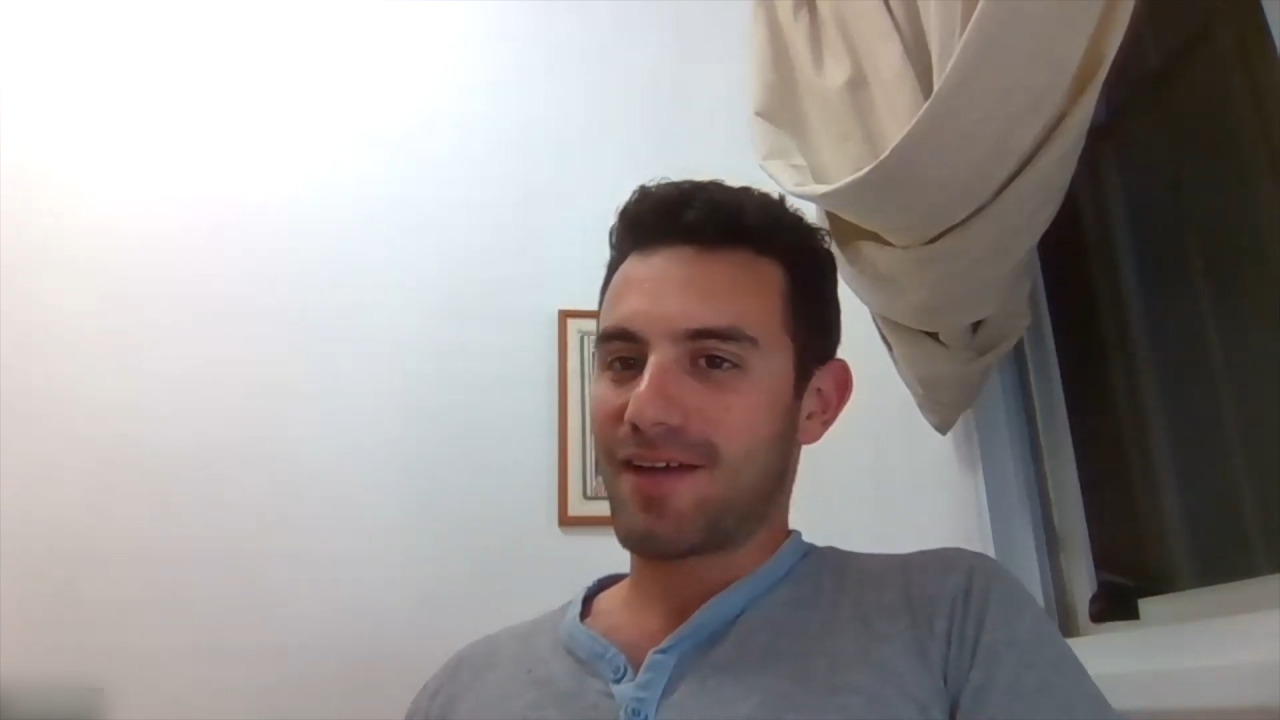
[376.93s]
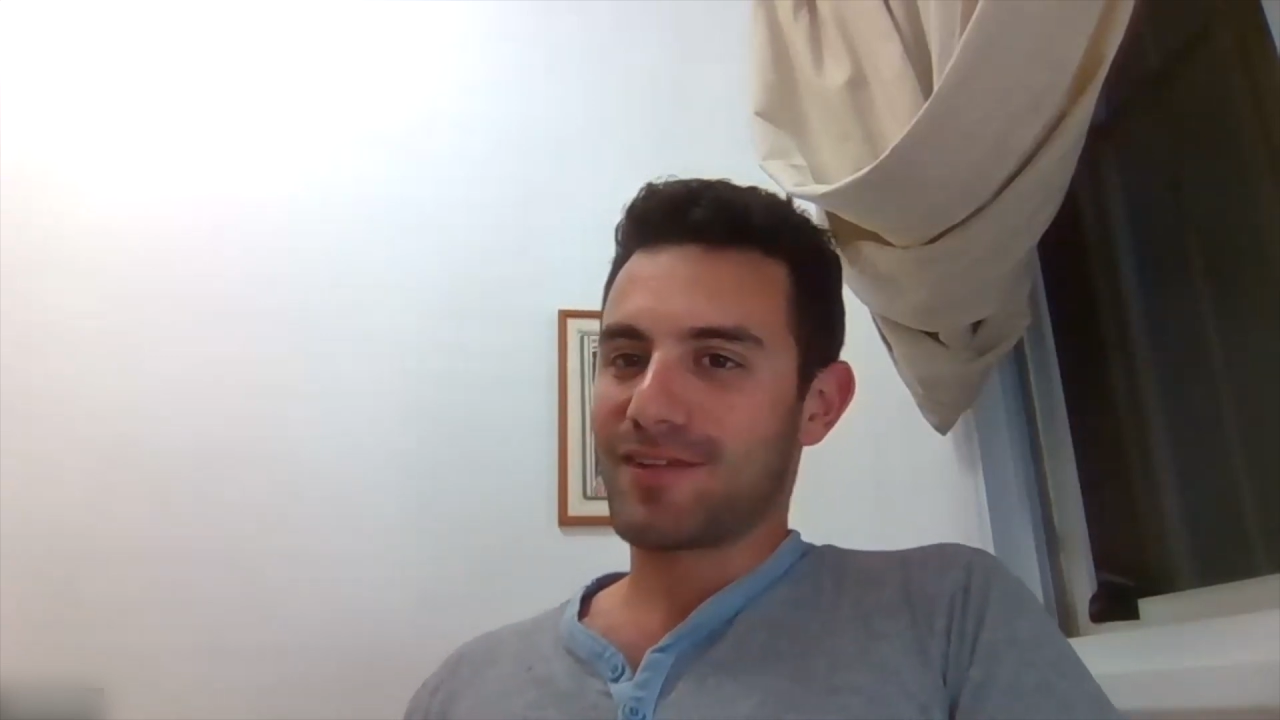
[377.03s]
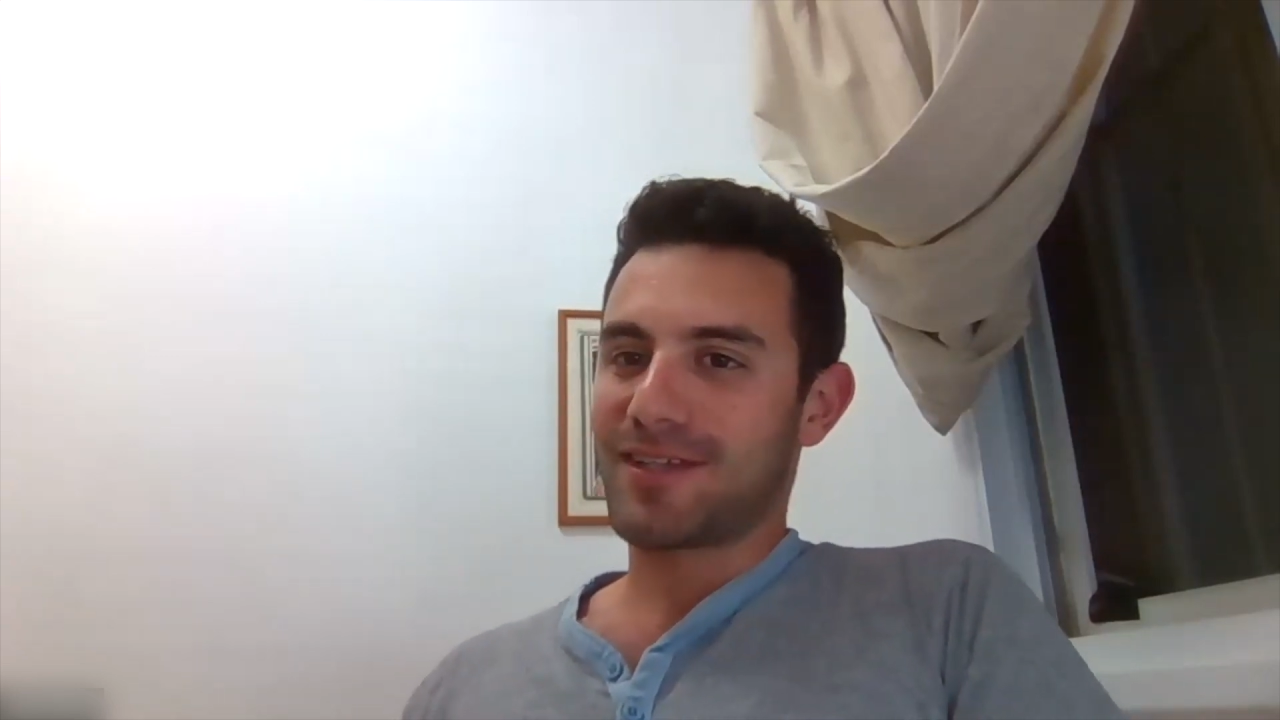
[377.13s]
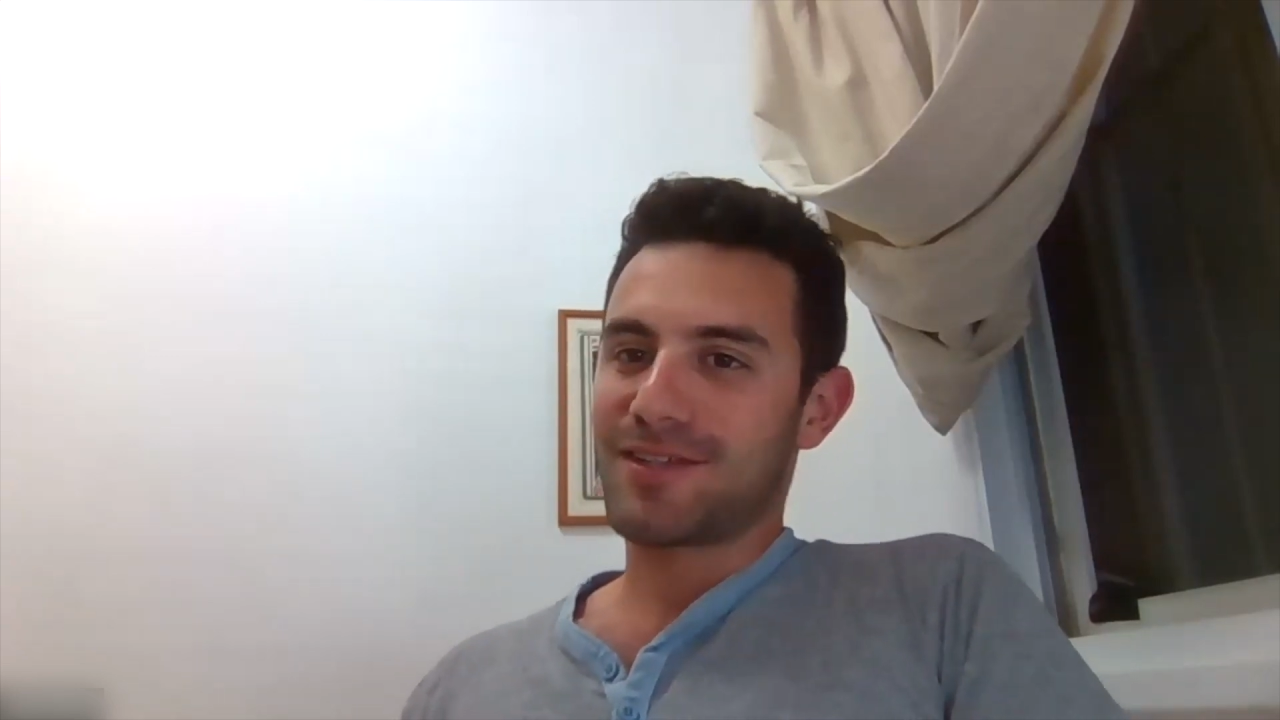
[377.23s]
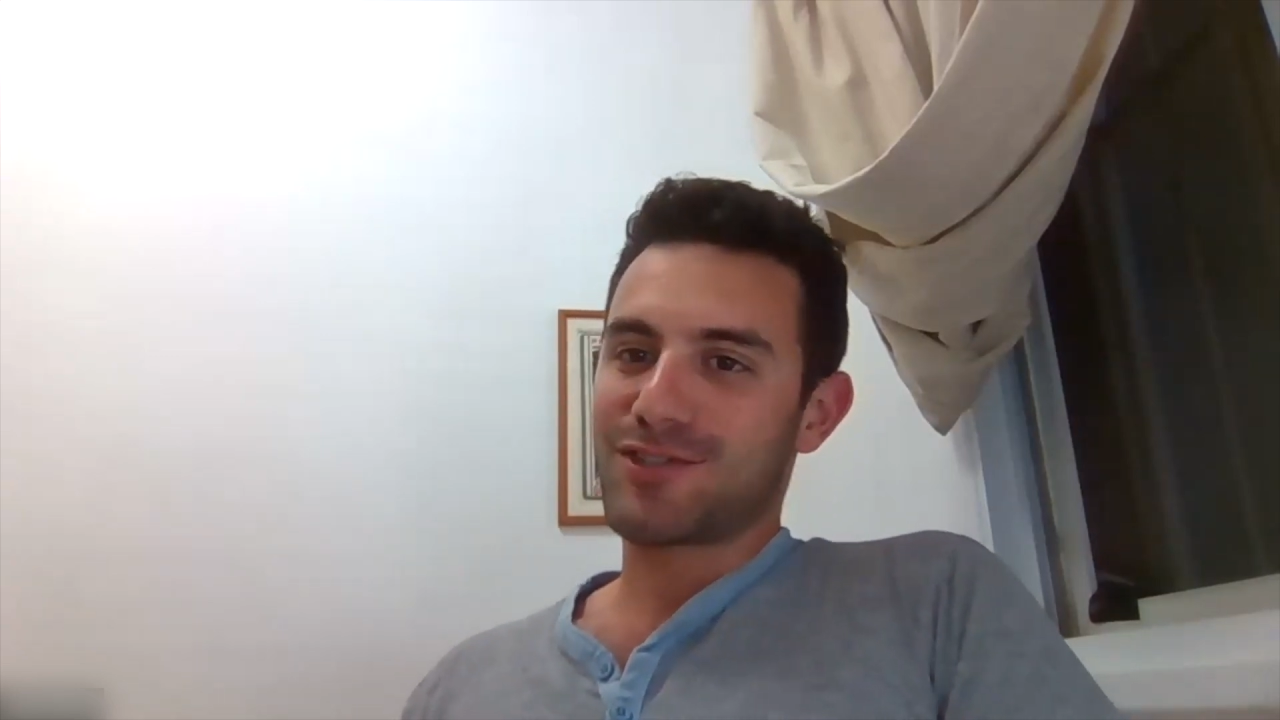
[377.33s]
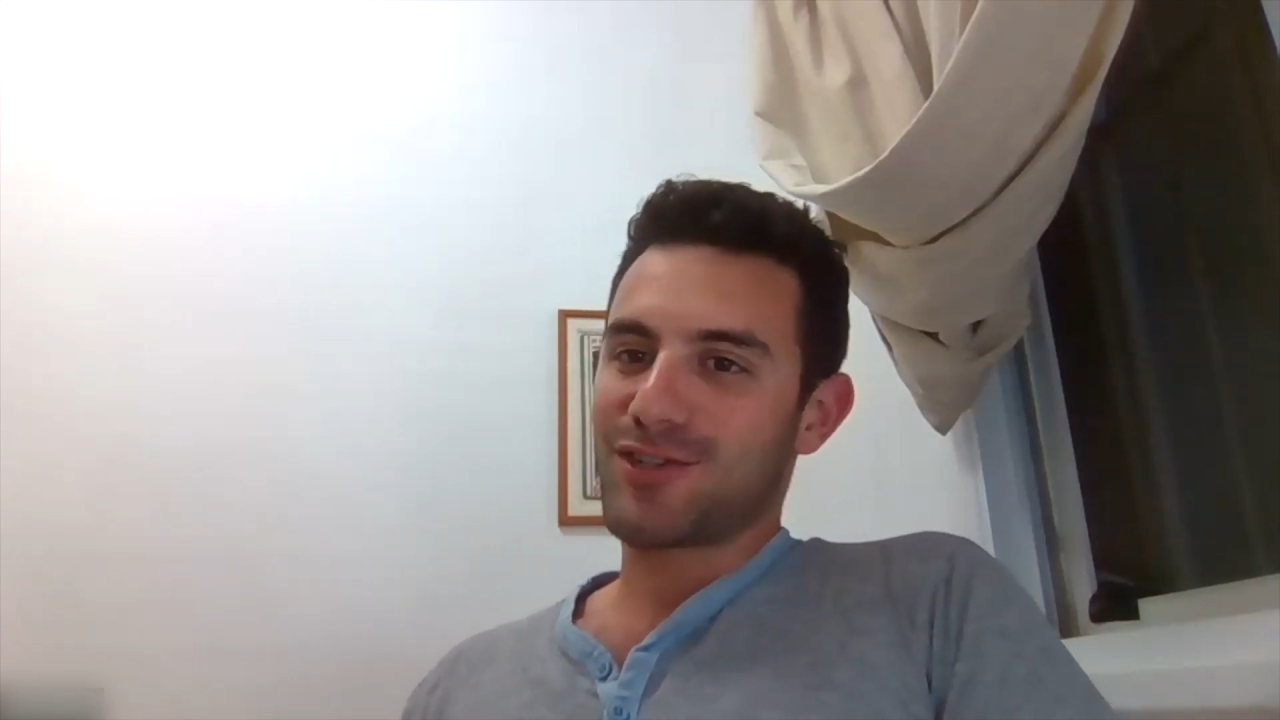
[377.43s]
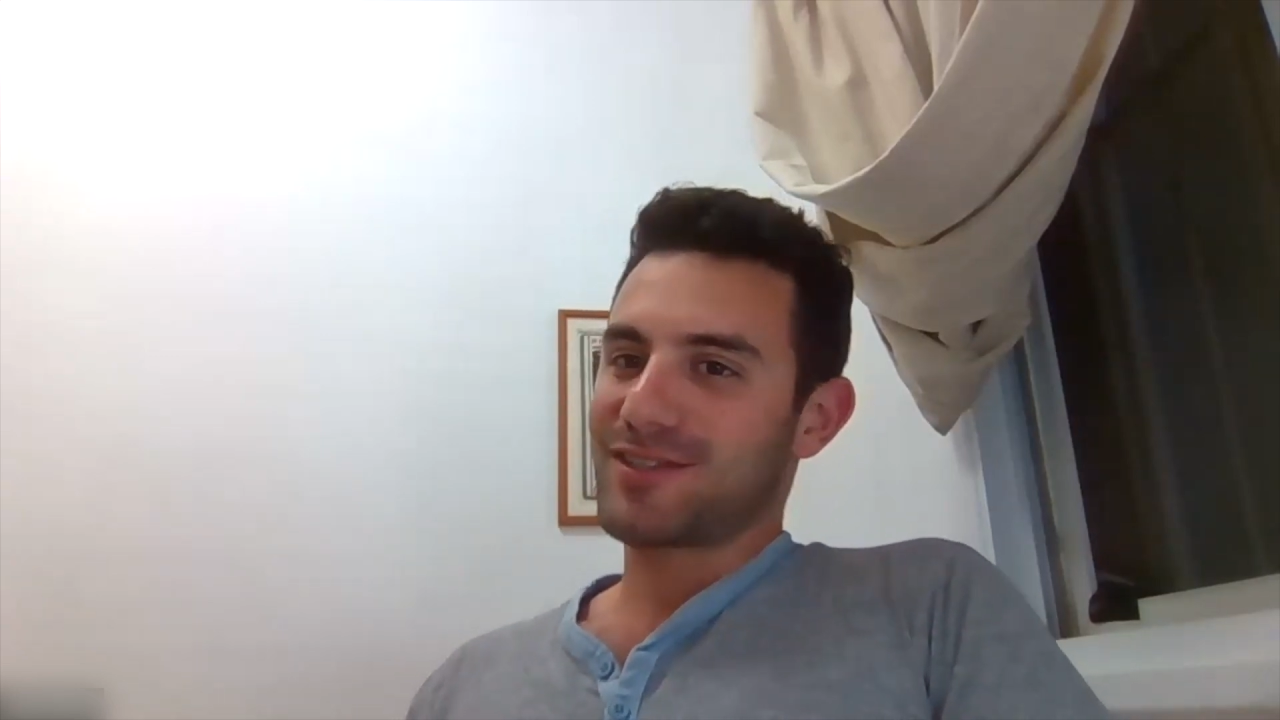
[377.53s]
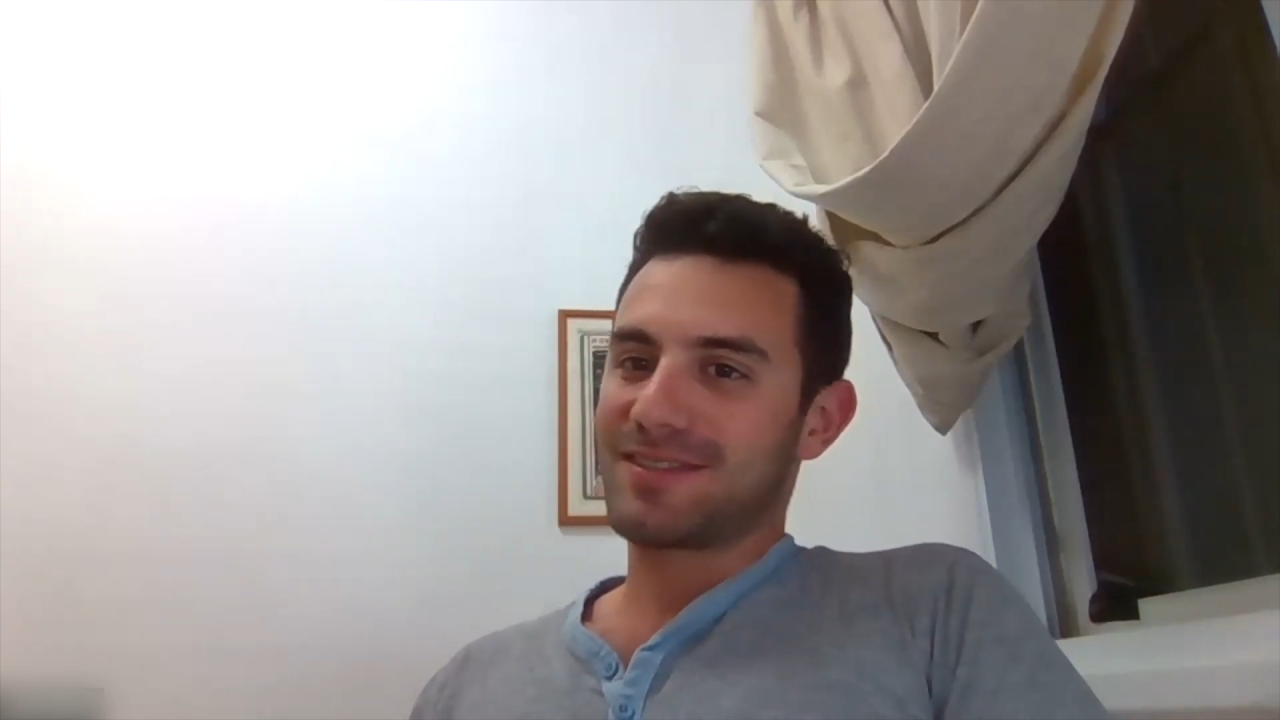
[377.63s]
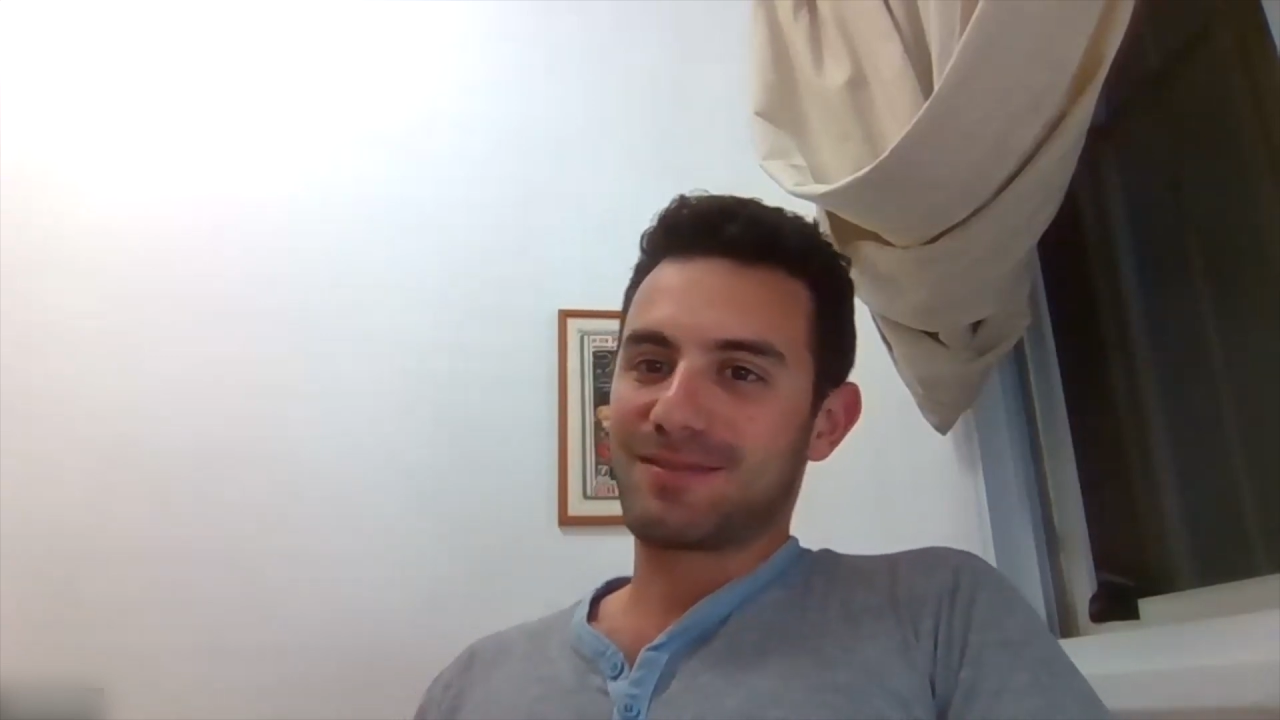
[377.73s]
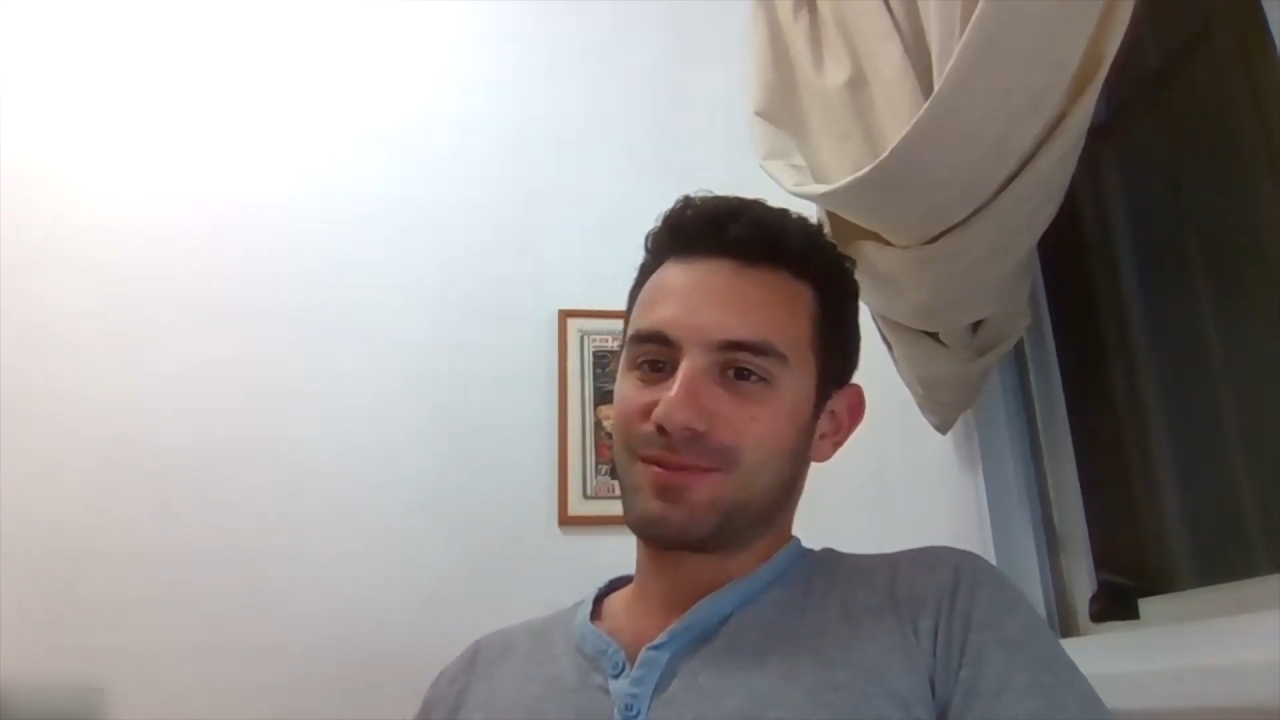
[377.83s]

haven't enjoyed